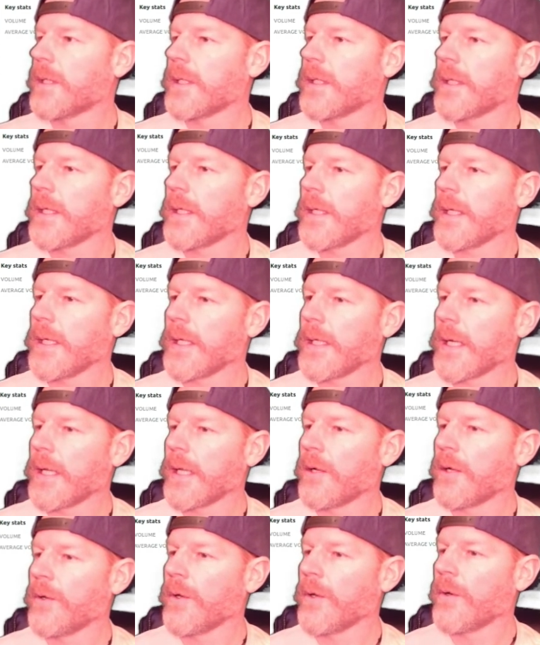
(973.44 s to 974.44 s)
and I
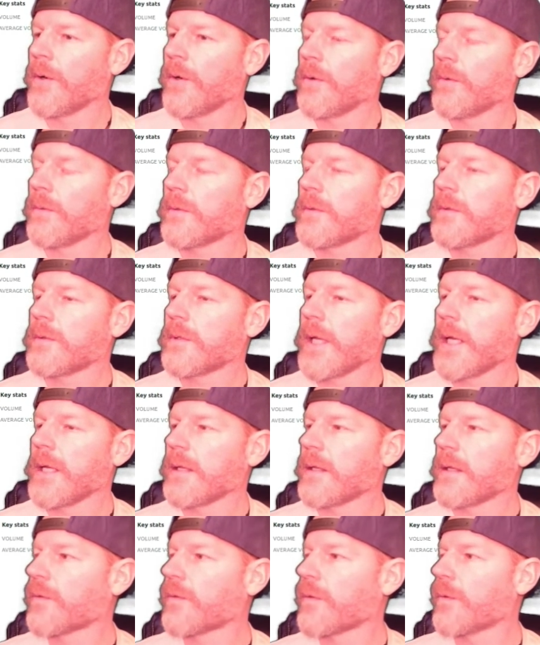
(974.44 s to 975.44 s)
don't know, take
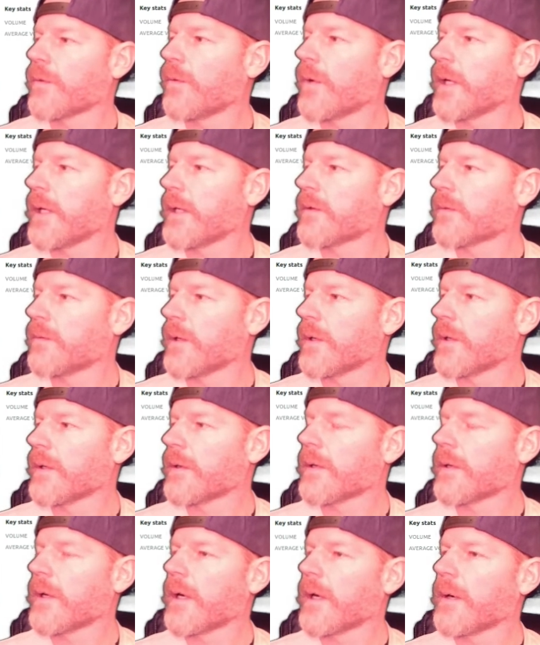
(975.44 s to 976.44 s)
this for what it's worth.
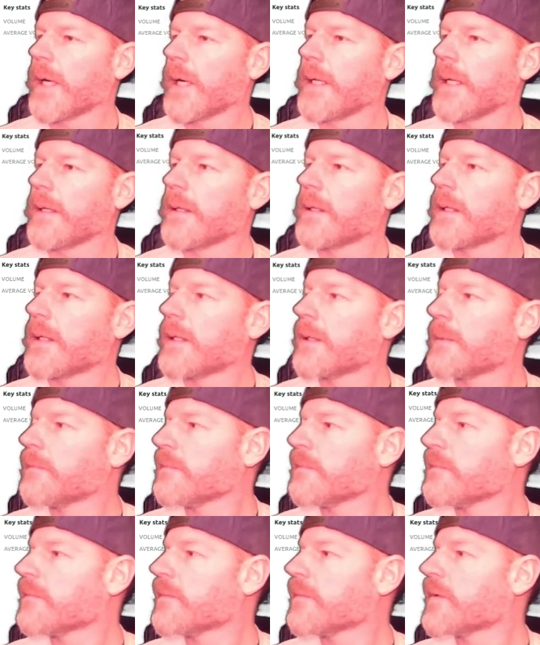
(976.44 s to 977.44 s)
All right.
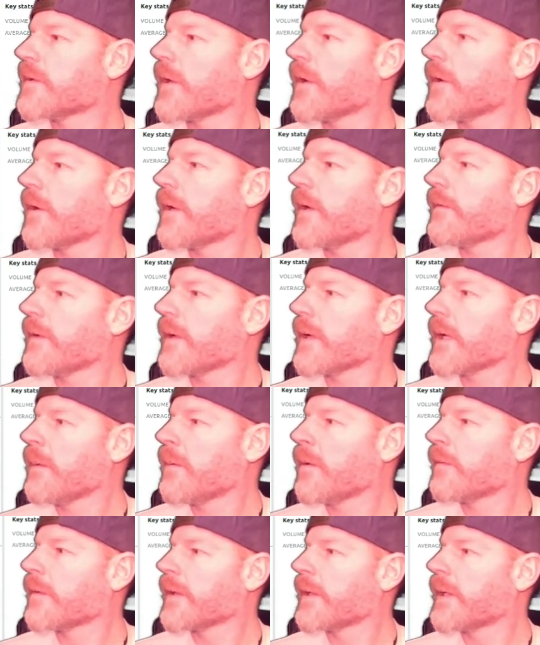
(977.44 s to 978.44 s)
So if I come
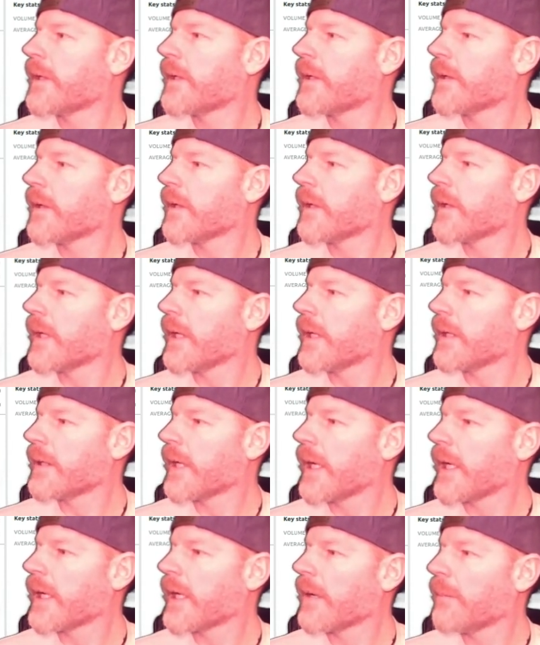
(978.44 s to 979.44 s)
over here and
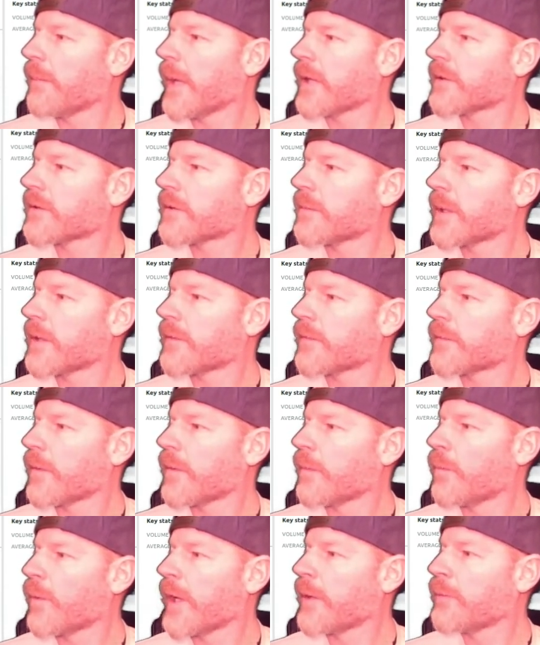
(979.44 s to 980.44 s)
take a measurement
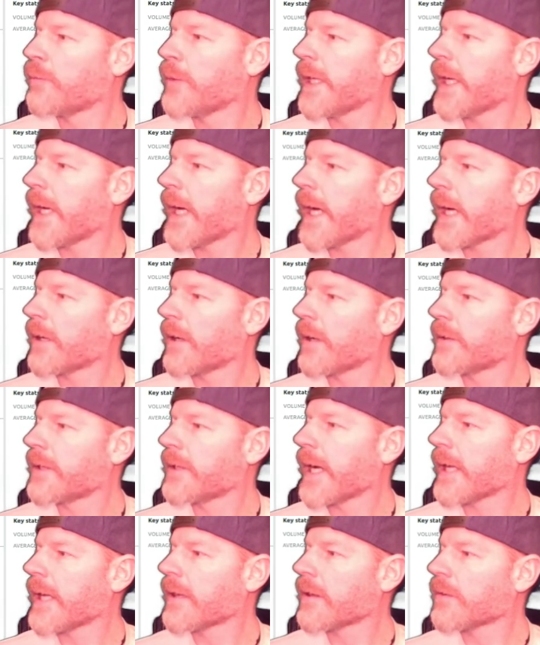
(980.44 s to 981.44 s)
from when we had our
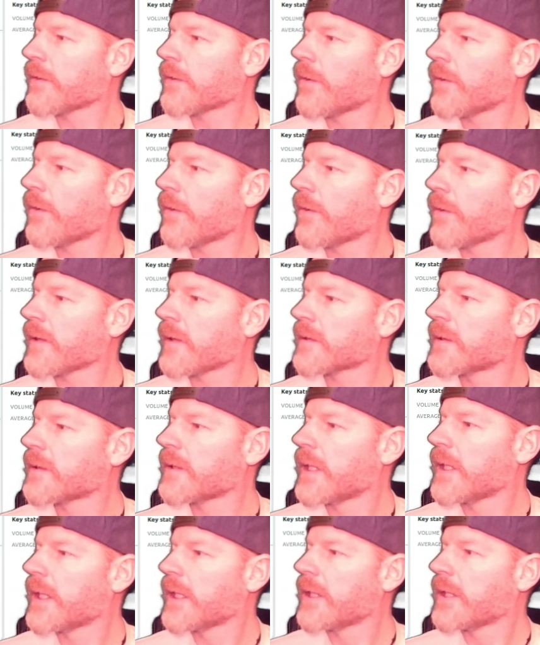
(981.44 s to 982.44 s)
death cross
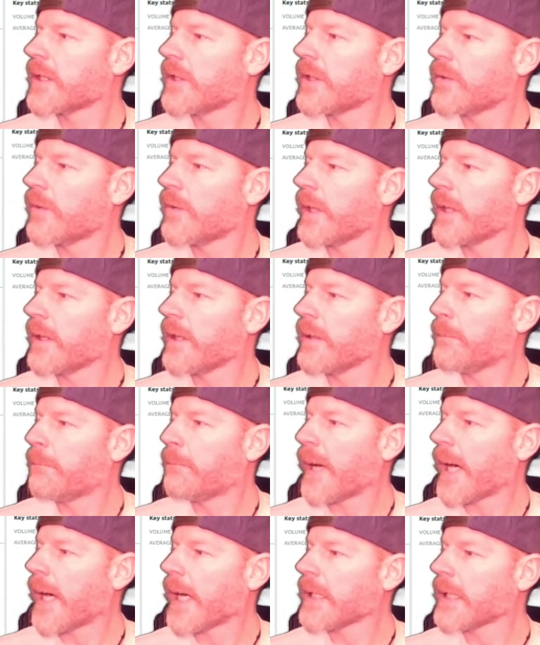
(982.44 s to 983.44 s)
to when the
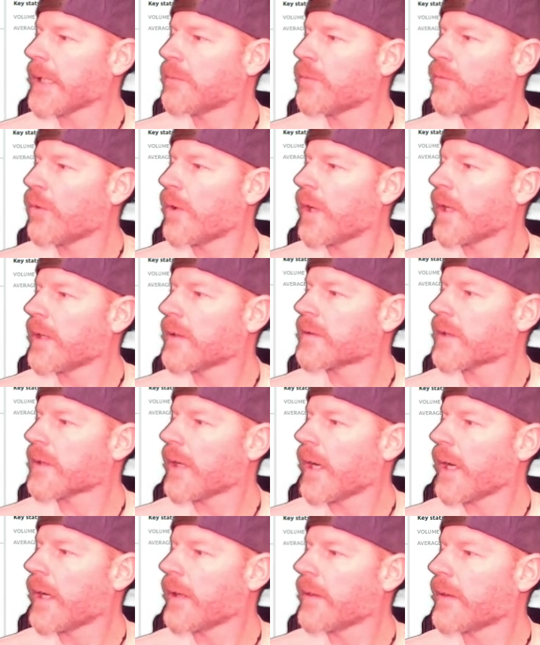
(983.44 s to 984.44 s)
bottom was
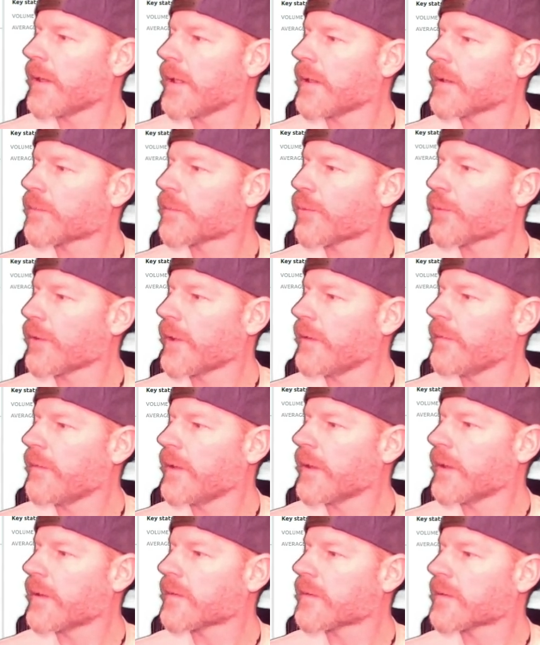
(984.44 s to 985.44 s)
on this
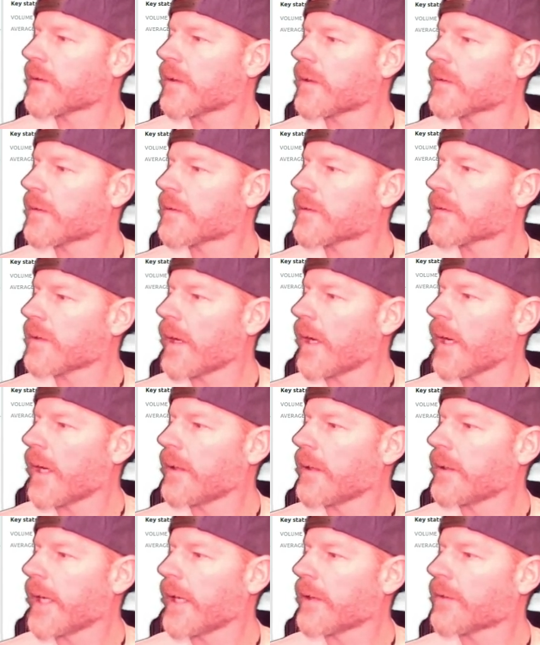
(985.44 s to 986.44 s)
previous
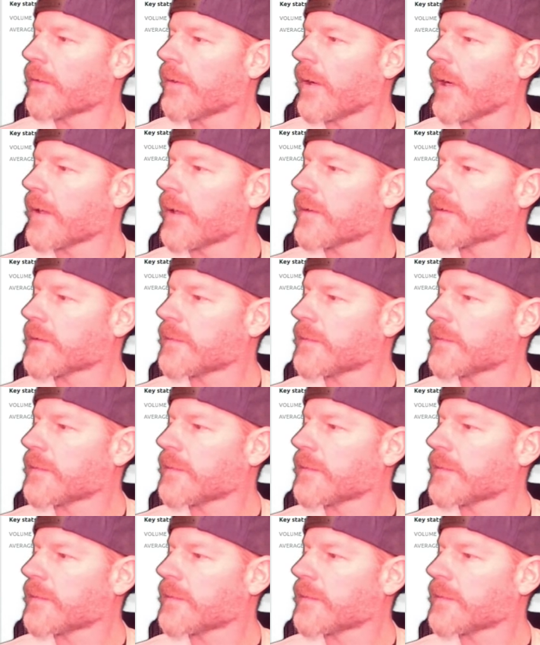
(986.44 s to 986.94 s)
death cross,